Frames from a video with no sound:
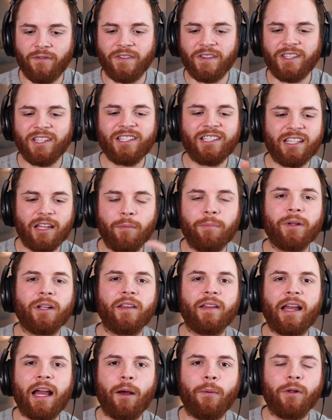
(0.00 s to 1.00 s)
This is
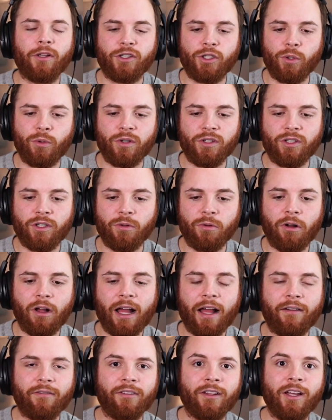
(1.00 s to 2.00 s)
typically how I'll do it too. I'll
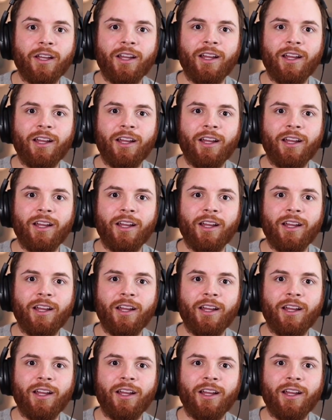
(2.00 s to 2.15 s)
have